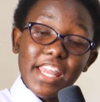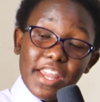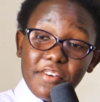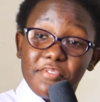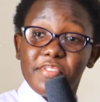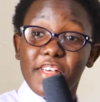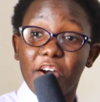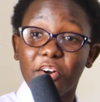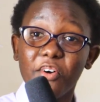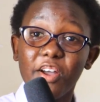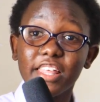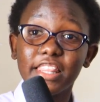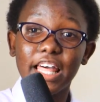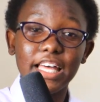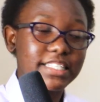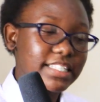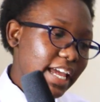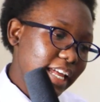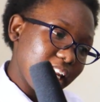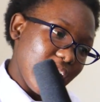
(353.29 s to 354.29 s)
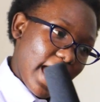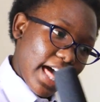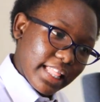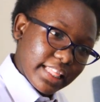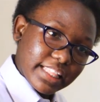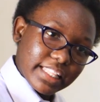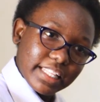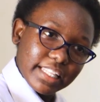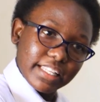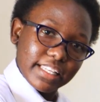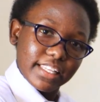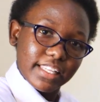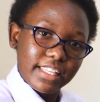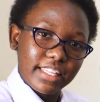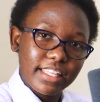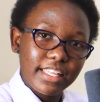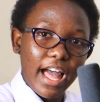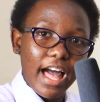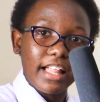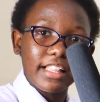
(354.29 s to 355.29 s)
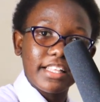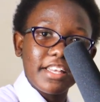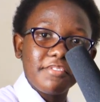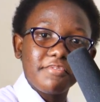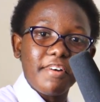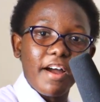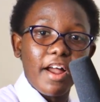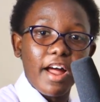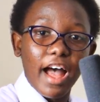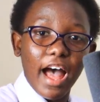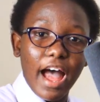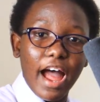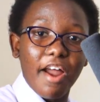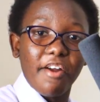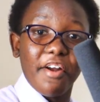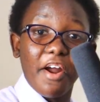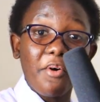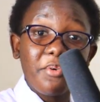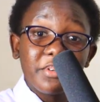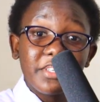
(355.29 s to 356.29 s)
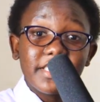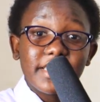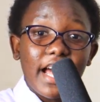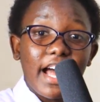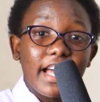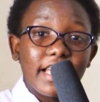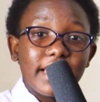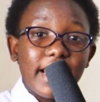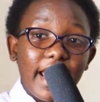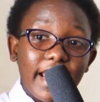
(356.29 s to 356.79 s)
If they're going that side, I'll give a round turn,